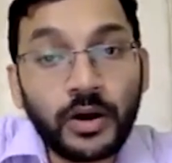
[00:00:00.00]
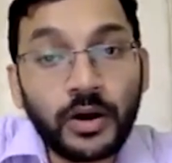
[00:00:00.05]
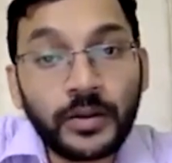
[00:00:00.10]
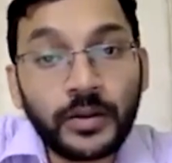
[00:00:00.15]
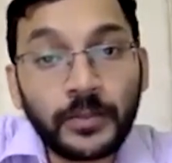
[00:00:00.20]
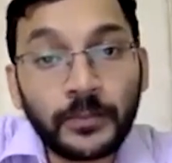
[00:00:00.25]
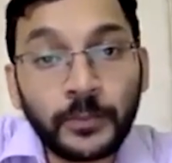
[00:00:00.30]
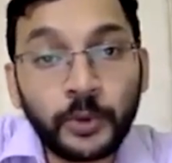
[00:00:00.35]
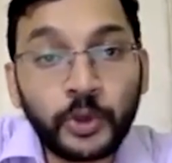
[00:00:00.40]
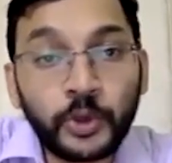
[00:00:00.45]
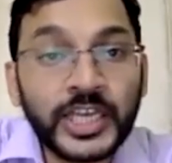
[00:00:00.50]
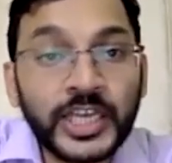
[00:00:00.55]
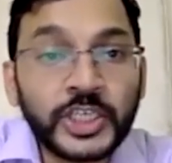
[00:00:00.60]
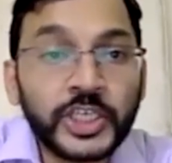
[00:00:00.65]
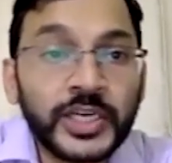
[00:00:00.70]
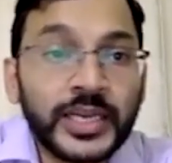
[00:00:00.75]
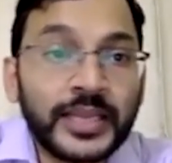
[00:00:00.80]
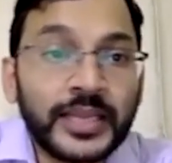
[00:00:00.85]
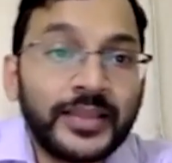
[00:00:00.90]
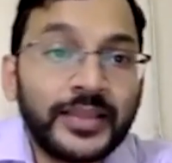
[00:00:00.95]

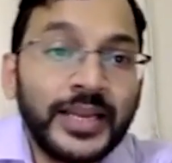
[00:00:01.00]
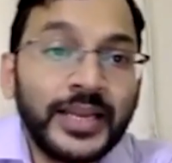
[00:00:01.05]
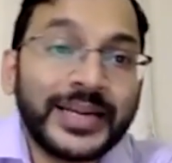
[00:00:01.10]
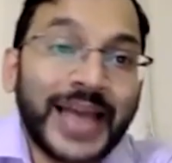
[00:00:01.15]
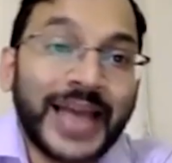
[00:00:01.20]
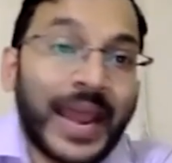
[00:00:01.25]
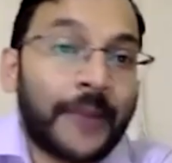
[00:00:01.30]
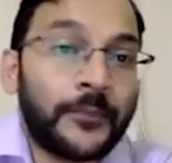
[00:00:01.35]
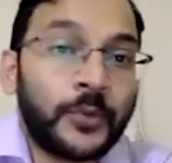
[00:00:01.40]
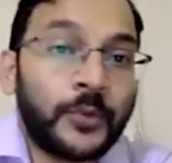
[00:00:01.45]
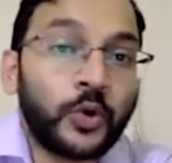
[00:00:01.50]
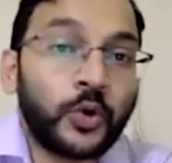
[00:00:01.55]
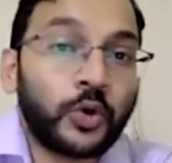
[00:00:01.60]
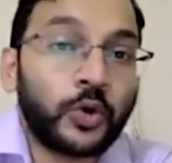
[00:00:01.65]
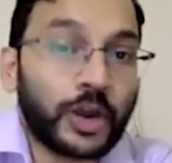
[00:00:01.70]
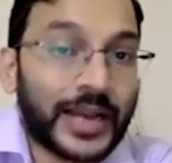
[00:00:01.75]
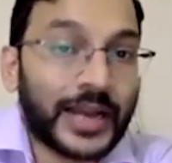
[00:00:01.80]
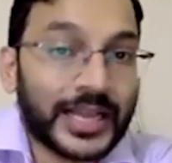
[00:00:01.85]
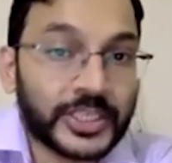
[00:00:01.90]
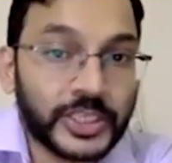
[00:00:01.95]
mutation in the type 2
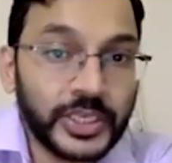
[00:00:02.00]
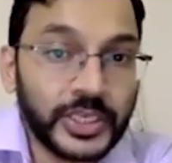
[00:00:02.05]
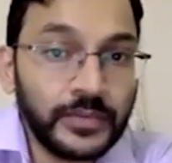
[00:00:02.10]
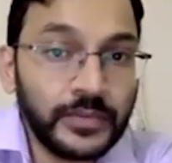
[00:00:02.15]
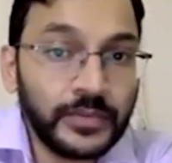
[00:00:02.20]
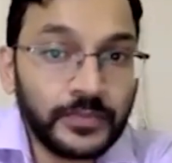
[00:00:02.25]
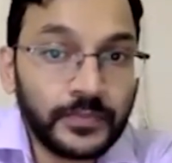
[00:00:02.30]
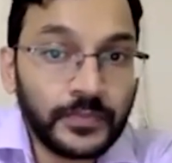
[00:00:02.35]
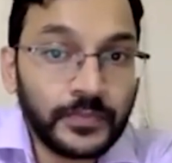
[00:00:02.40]
collagen